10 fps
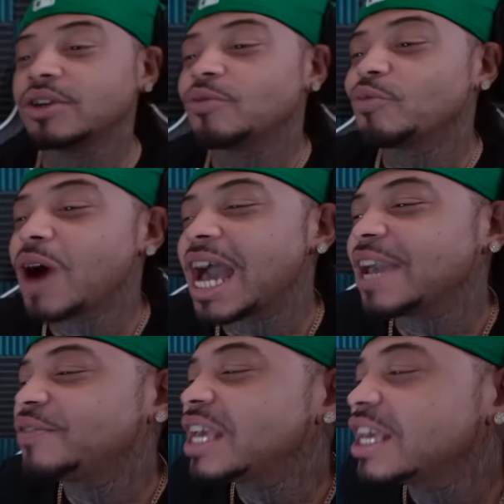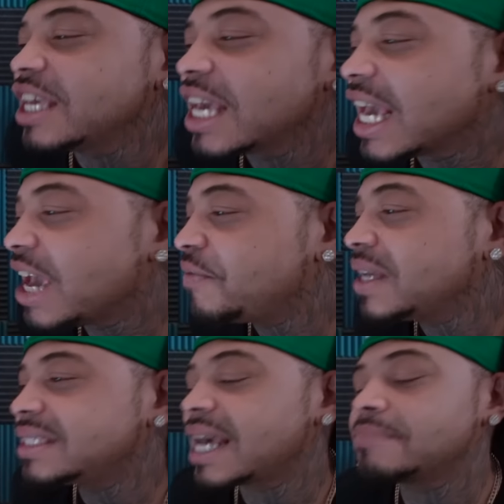What if he if
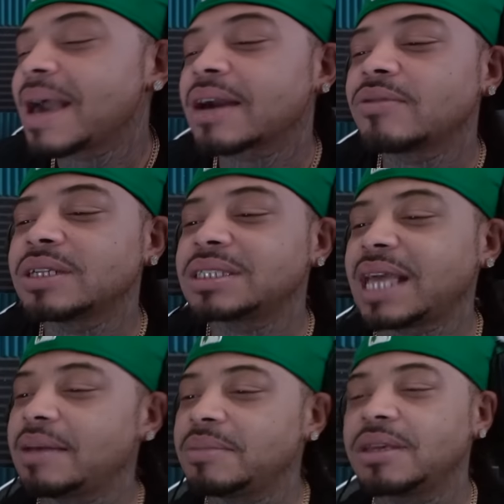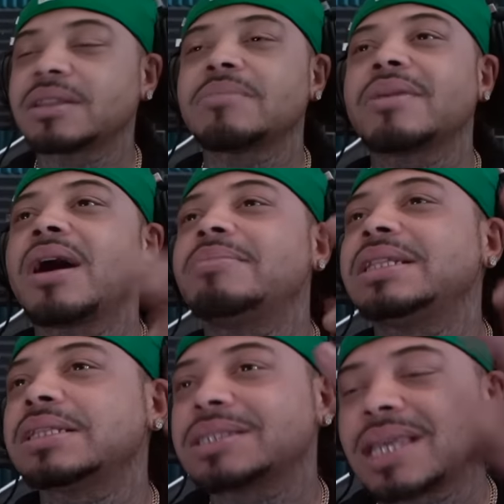he take back on his statement, the mom
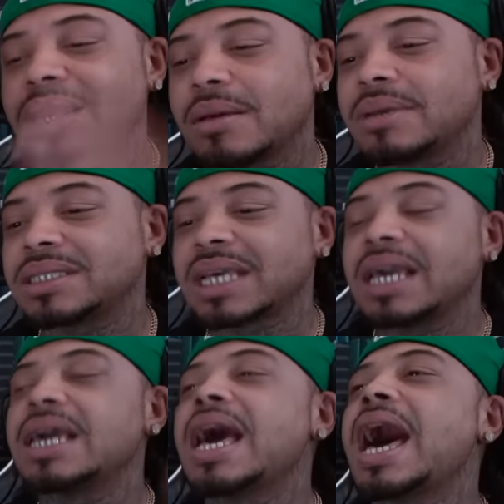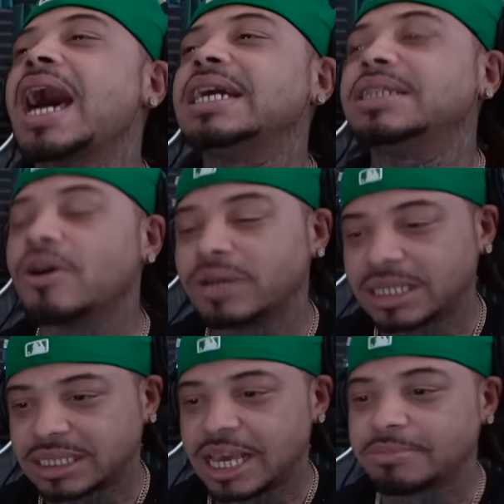need to stand up and say, I don't
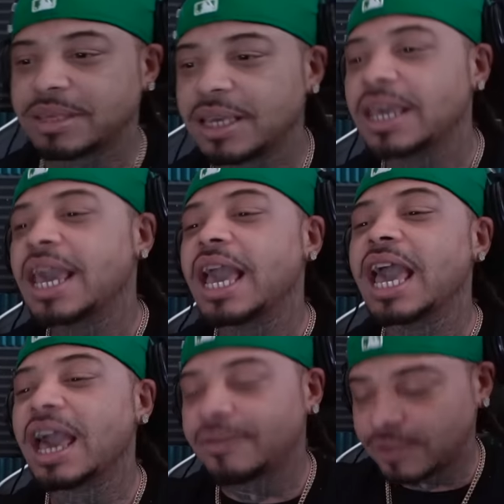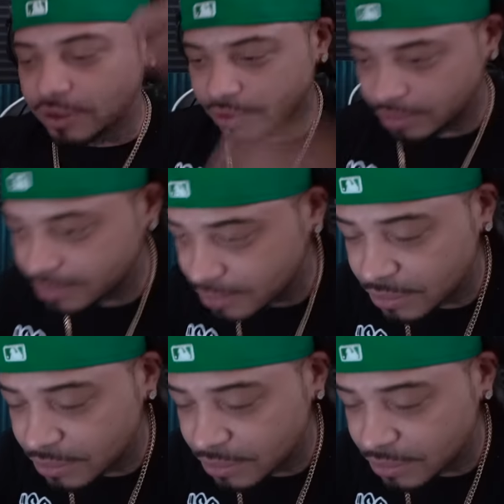accept it. F you.